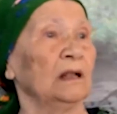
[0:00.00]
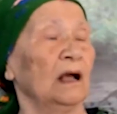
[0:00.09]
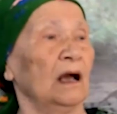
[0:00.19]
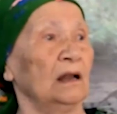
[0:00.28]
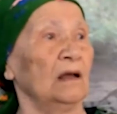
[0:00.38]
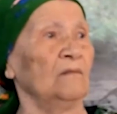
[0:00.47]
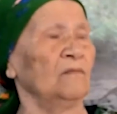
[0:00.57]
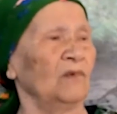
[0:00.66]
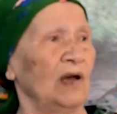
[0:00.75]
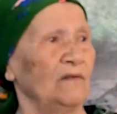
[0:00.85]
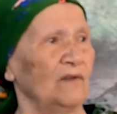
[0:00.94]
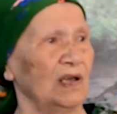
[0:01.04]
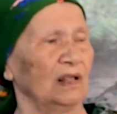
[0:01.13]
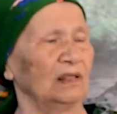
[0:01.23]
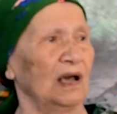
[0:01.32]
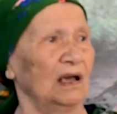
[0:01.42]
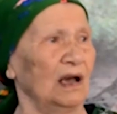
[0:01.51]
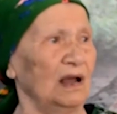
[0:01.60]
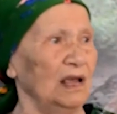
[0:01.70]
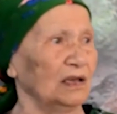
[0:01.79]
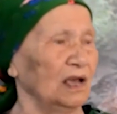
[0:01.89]
Then it turned out he was
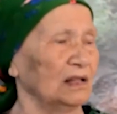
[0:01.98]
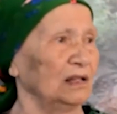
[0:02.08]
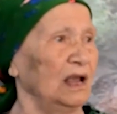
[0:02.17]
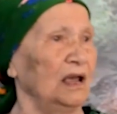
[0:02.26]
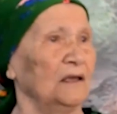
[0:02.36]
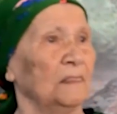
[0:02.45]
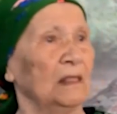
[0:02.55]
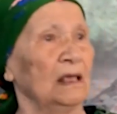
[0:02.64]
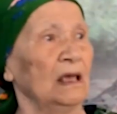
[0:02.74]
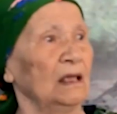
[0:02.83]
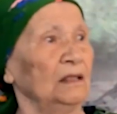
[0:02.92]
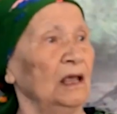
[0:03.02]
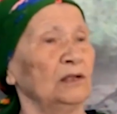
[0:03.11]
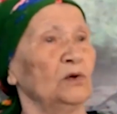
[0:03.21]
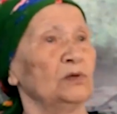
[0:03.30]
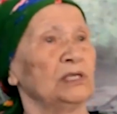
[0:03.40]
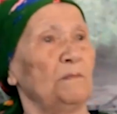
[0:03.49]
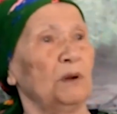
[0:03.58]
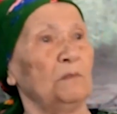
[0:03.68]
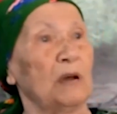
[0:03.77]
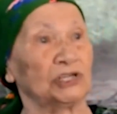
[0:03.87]
in one of the cars. He went,
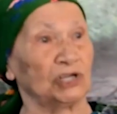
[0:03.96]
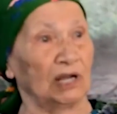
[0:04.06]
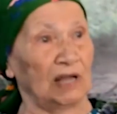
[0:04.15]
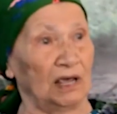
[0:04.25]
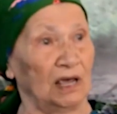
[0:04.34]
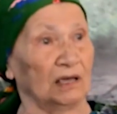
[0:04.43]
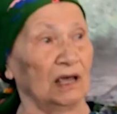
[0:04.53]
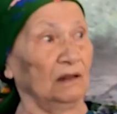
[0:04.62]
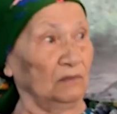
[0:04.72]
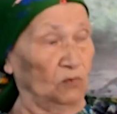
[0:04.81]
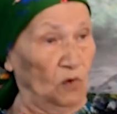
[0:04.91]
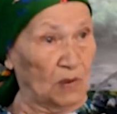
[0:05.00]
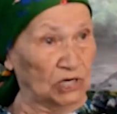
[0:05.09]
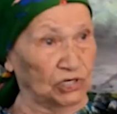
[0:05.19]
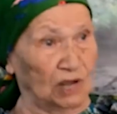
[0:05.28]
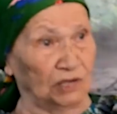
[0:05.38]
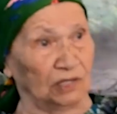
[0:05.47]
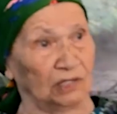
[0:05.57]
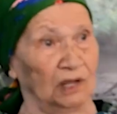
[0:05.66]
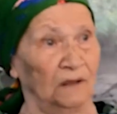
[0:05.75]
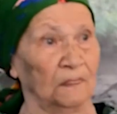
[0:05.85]
too. This car
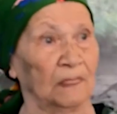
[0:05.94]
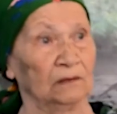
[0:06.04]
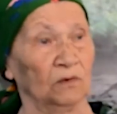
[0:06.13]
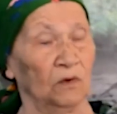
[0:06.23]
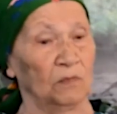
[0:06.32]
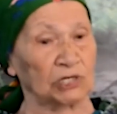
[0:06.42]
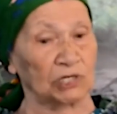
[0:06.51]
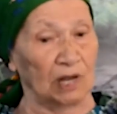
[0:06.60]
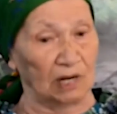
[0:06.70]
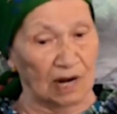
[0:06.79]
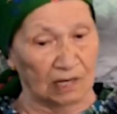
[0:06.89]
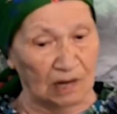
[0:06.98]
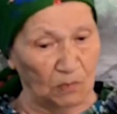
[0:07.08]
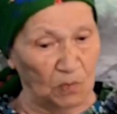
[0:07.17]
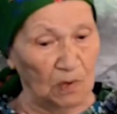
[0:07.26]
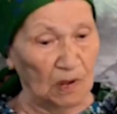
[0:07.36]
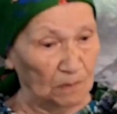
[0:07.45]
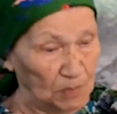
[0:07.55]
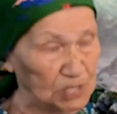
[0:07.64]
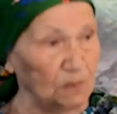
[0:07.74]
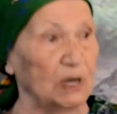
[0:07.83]
was going after ours.
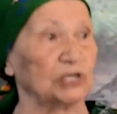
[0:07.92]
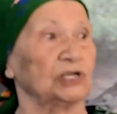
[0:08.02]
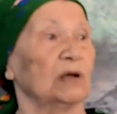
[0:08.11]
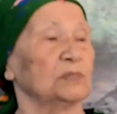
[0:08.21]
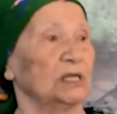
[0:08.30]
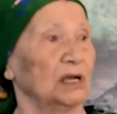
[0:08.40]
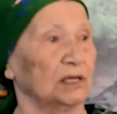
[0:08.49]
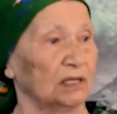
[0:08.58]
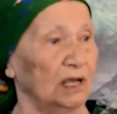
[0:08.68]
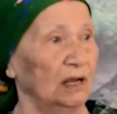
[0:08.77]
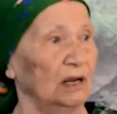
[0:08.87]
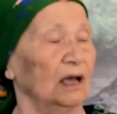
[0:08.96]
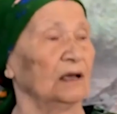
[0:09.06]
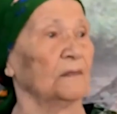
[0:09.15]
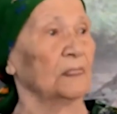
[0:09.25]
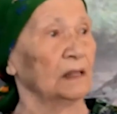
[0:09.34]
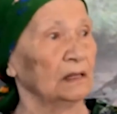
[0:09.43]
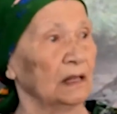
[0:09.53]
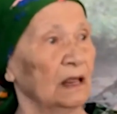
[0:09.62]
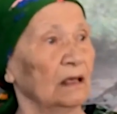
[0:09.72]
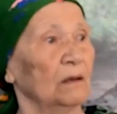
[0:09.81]
We were taken to Simferopol
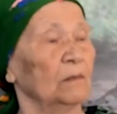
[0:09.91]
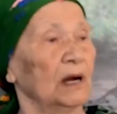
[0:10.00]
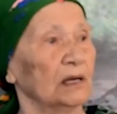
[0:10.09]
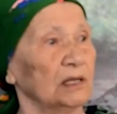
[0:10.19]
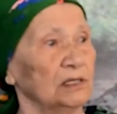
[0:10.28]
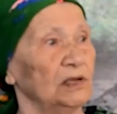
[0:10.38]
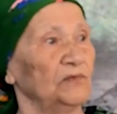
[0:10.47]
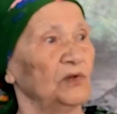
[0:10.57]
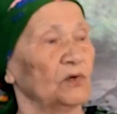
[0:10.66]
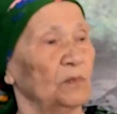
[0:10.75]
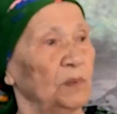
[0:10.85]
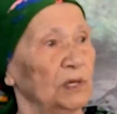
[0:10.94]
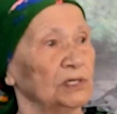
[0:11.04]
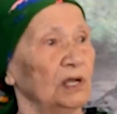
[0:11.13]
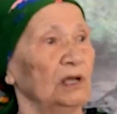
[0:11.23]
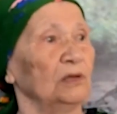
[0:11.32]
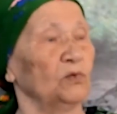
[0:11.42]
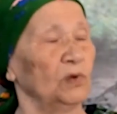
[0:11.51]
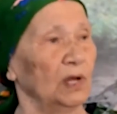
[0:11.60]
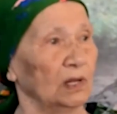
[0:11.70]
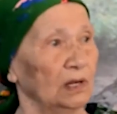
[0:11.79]
and loaded into the carriages
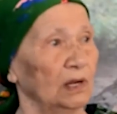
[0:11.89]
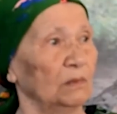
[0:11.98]
there.